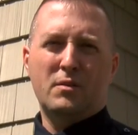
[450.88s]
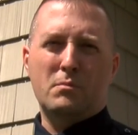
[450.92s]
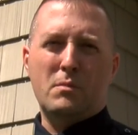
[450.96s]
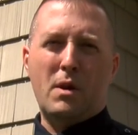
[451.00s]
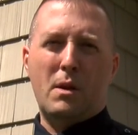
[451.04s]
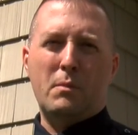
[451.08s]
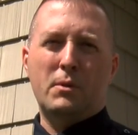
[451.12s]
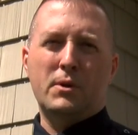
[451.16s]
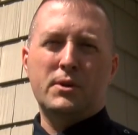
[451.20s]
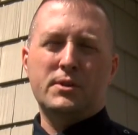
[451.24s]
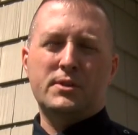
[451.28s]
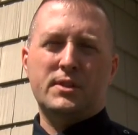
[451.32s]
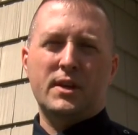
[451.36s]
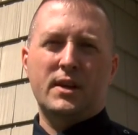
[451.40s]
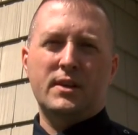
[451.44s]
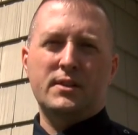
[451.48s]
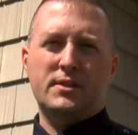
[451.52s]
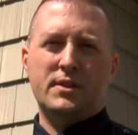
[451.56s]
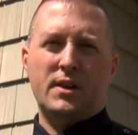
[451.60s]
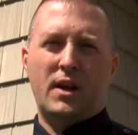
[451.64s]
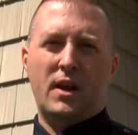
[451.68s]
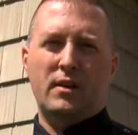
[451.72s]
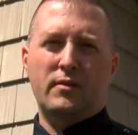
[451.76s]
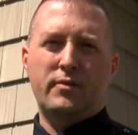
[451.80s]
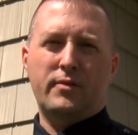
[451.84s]
Remember to stay
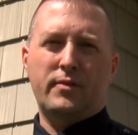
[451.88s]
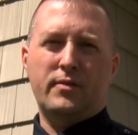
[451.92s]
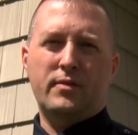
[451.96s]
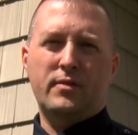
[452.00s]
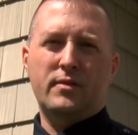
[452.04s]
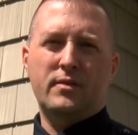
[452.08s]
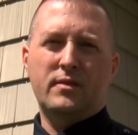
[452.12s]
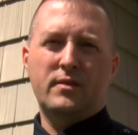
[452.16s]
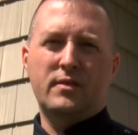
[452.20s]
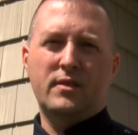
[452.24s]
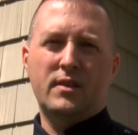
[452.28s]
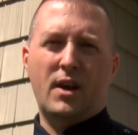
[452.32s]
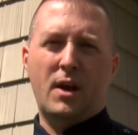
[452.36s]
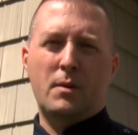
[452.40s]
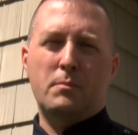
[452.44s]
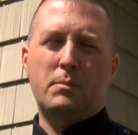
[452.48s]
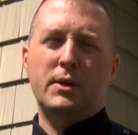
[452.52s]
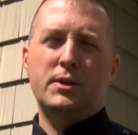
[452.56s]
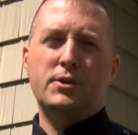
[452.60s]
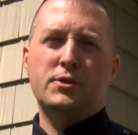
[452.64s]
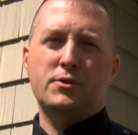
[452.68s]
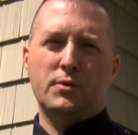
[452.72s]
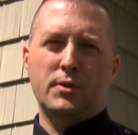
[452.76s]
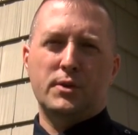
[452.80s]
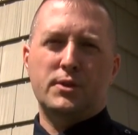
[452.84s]
safe and
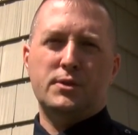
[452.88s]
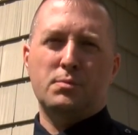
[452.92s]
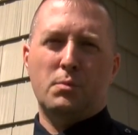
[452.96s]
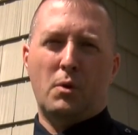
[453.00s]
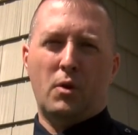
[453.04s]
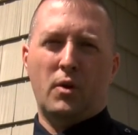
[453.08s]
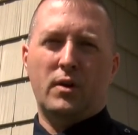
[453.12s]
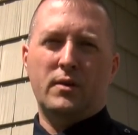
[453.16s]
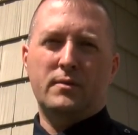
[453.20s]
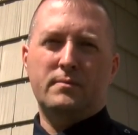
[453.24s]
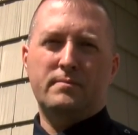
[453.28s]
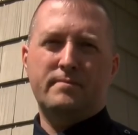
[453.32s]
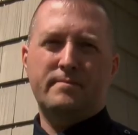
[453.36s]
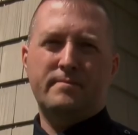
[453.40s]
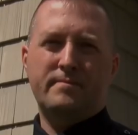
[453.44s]
be street smart.